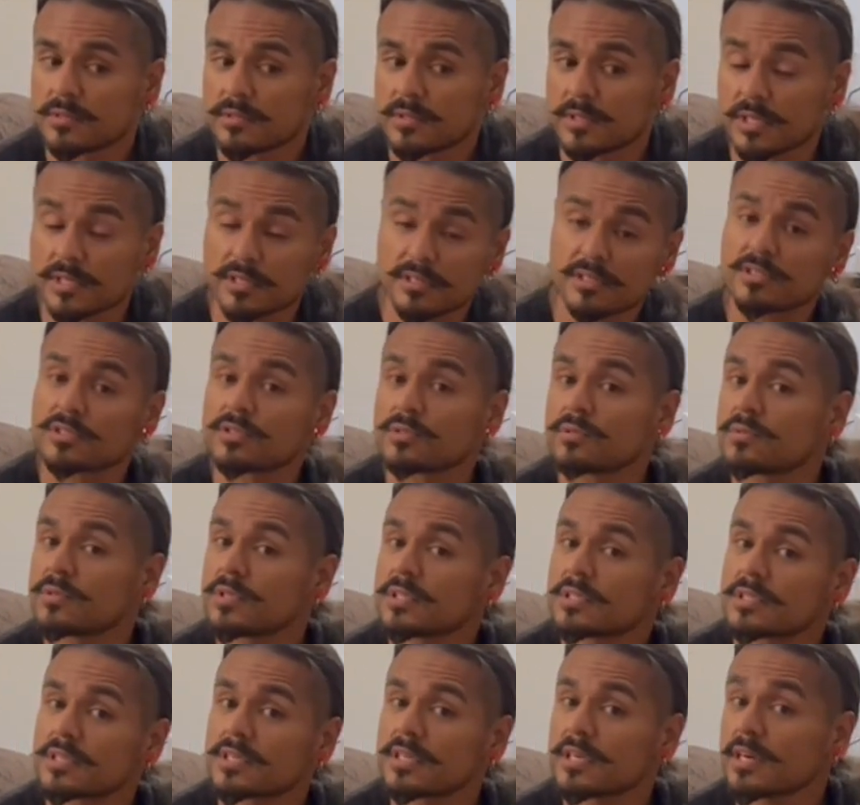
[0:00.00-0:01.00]
Did the
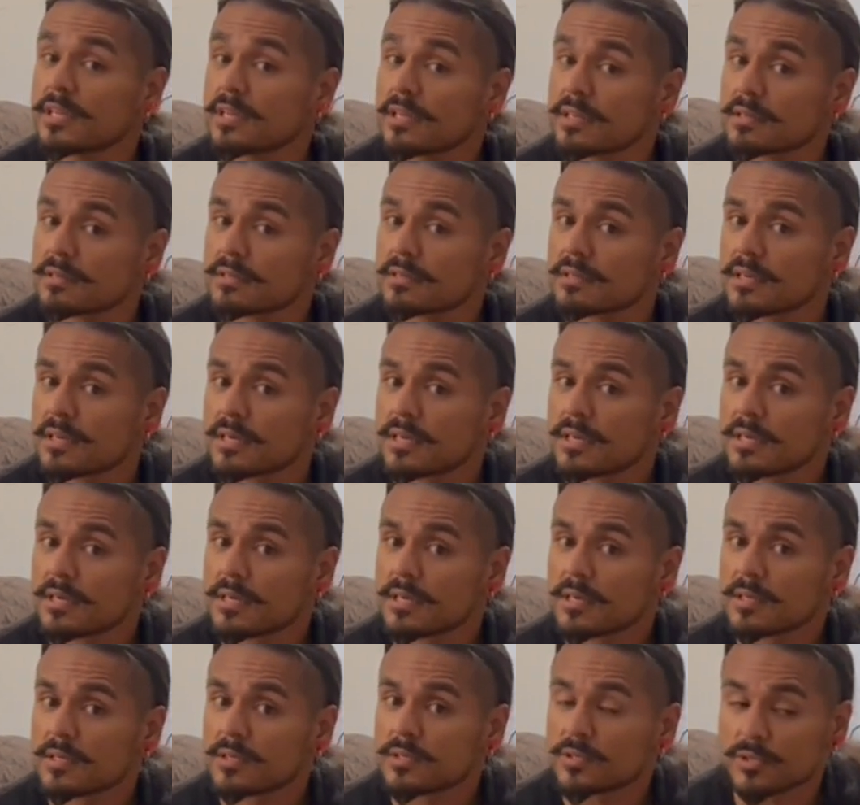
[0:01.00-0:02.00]
students get it?
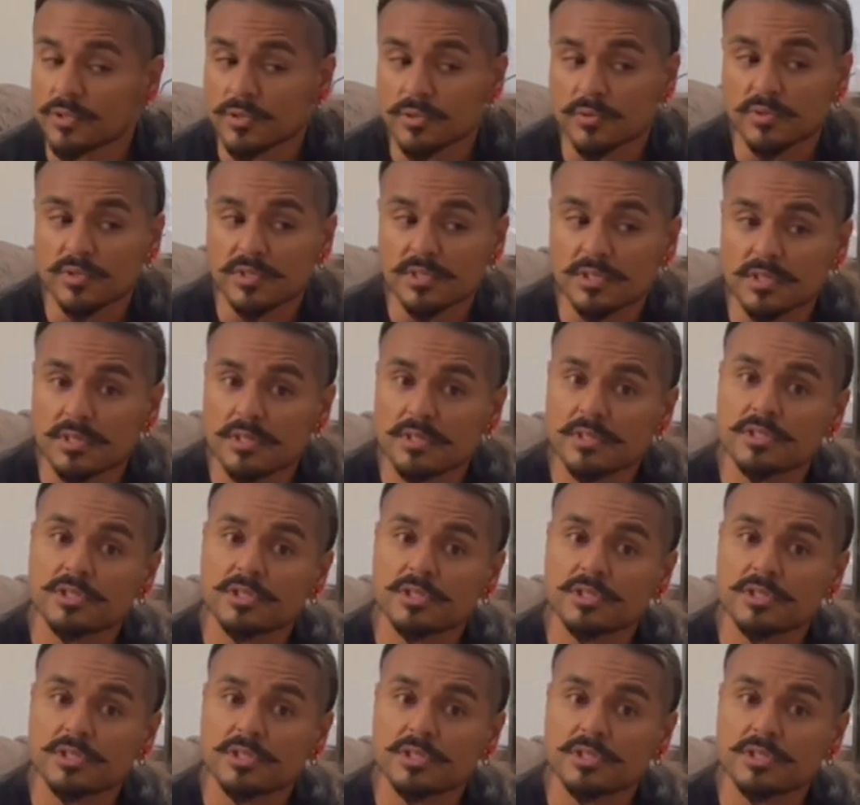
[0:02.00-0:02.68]
Do you see the